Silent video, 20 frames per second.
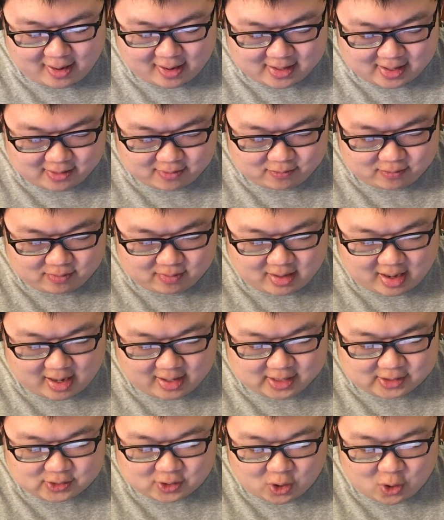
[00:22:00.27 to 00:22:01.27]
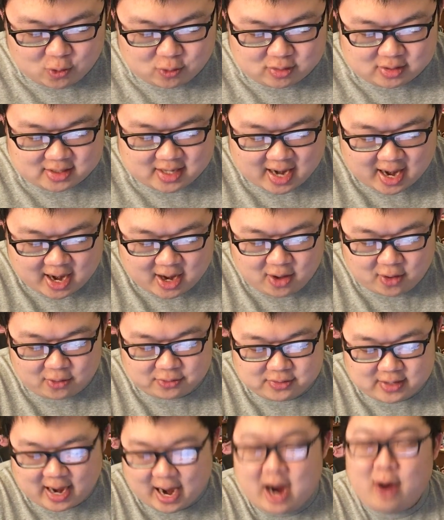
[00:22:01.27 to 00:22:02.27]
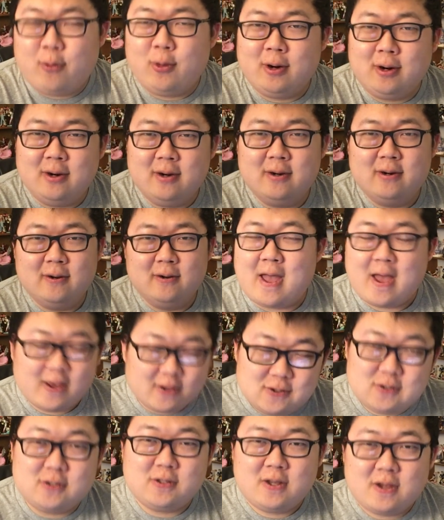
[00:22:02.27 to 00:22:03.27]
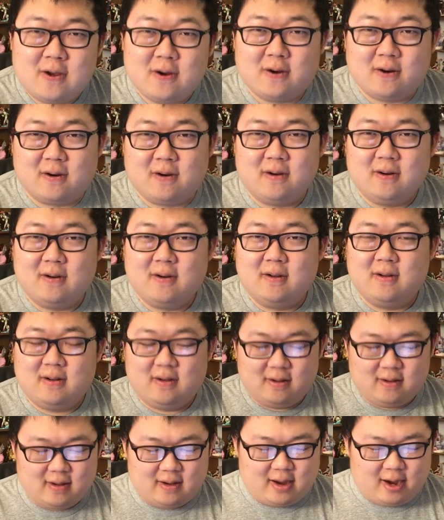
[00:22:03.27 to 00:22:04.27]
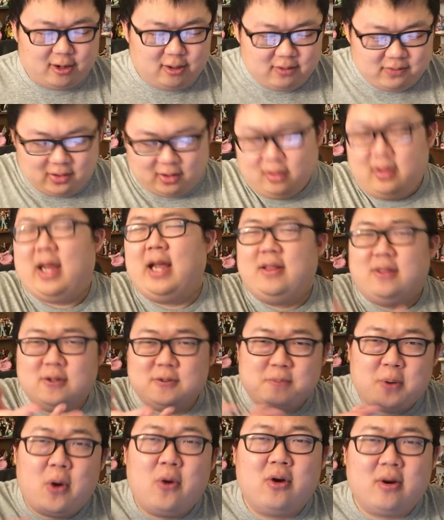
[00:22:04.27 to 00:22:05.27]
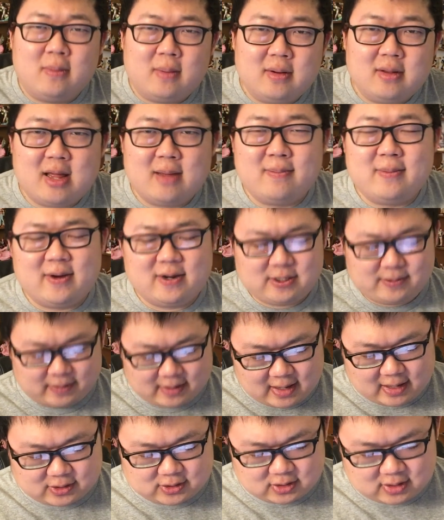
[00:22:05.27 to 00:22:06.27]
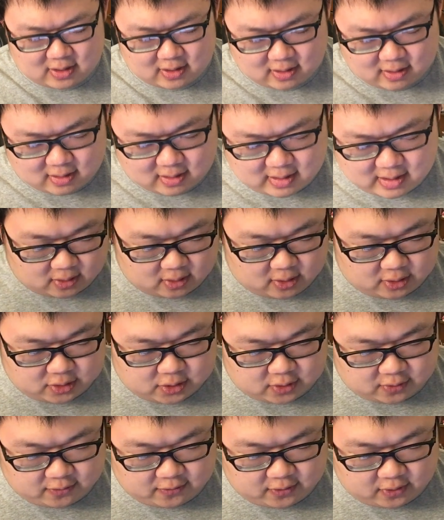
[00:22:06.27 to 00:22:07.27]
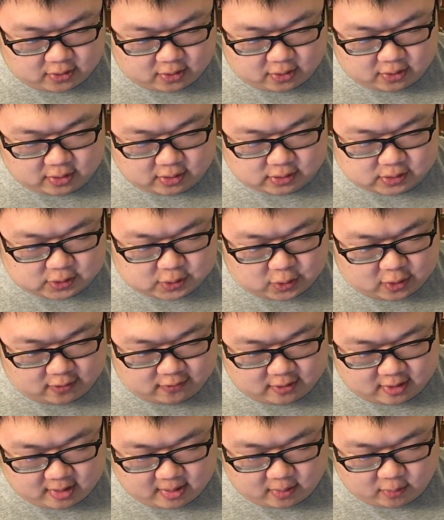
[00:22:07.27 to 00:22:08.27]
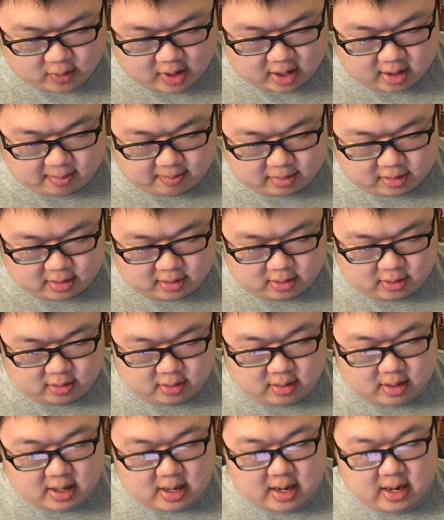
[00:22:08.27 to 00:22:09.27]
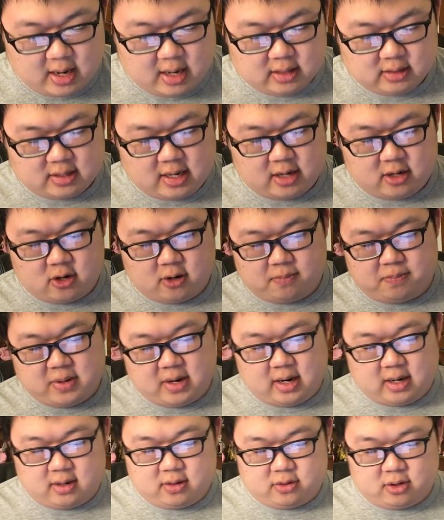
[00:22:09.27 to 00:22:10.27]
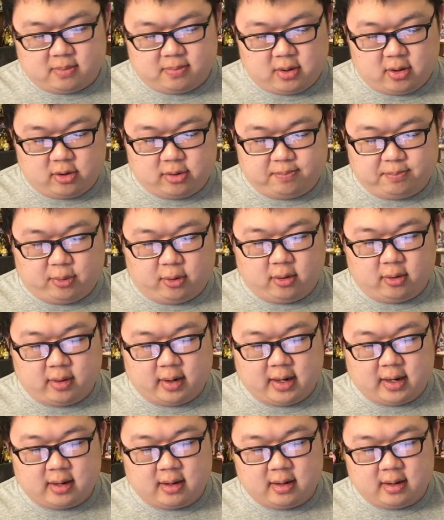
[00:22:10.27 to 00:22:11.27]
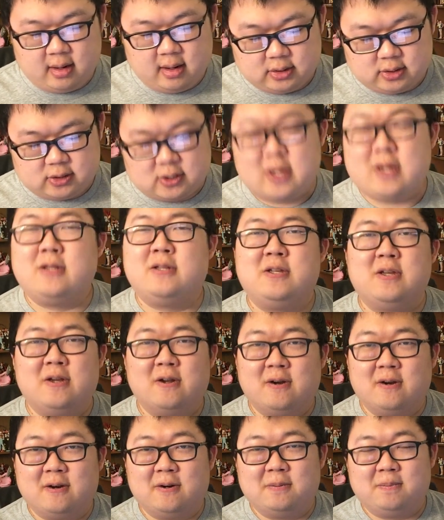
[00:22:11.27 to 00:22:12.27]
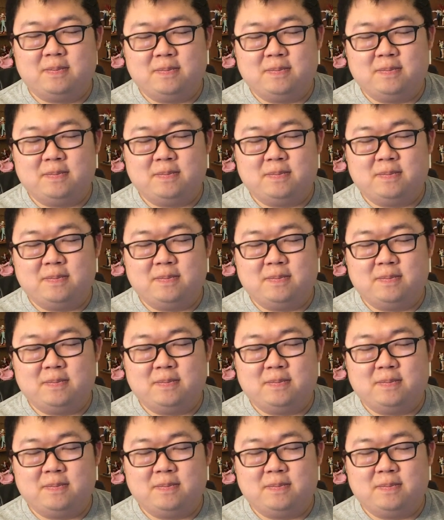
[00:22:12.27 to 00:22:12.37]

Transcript: on his own tail tower. S tier. I don't even like this Pokemon that much, but S tier. Urshifu. There's two of them, red and blue. Take your pick, they're both boring. C tier.